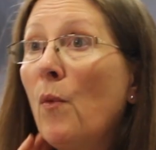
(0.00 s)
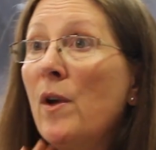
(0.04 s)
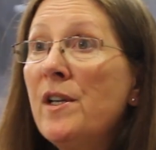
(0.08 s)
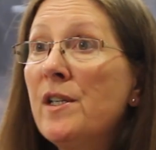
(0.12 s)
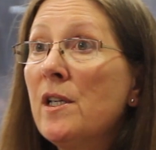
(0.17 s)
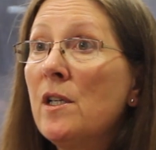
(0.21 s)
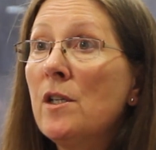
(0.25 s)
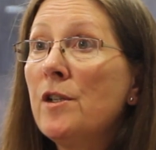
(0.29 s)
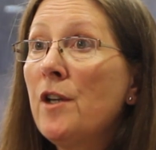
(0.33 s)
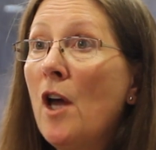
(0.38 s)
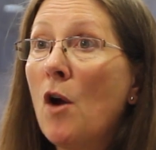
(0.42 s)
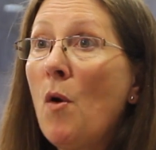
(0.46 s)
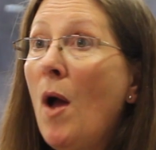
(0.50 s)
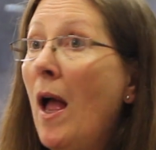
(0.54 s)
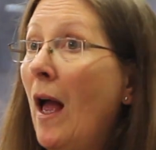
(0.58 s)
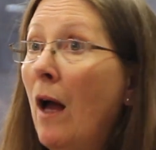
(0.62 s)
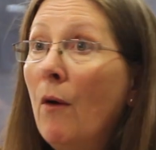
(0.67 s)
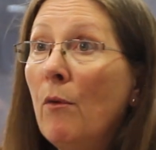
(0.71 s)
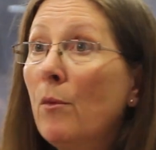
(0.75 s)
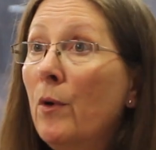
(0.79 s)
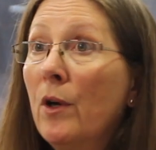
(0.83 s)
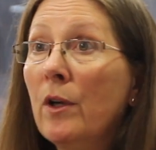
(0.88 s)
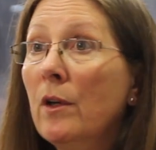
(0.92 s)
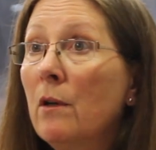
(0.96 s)
We didn't know
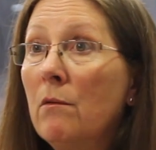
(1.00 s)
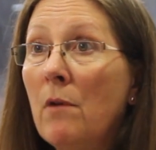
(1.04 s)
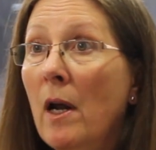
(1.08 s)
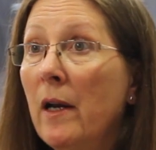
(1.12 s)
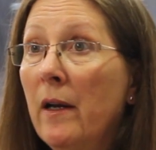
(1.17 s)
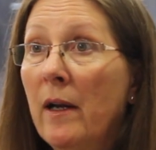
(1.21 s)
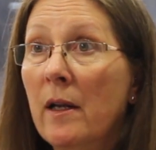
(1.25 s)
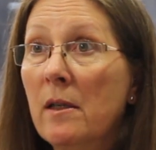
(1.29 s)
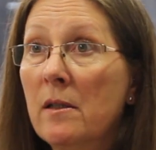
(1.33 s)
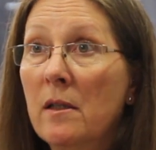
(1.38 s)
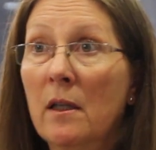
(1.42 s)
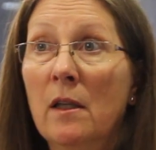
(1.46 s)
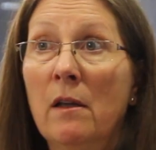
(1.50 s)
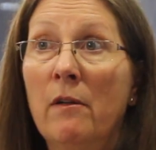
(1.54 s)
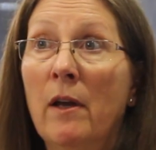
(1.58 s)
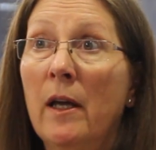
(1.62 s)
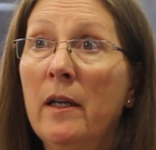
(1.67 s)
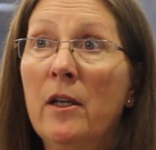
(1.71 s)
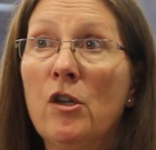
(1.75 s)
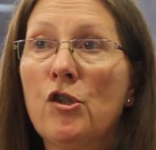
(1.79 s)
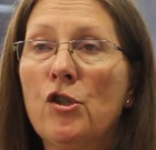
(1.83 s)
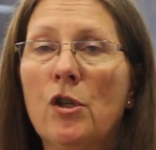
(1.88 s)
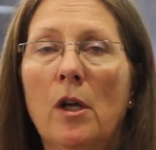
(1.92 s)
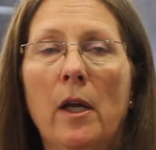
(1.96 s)
how we were going to run it
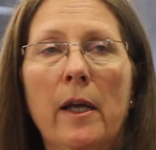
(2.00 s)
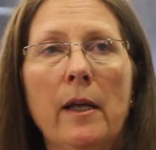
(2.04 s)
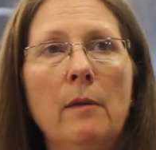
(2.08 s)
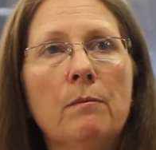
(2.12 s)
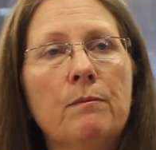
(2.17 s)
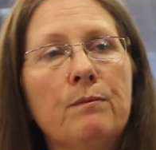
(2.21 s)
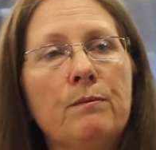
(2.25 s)
initially.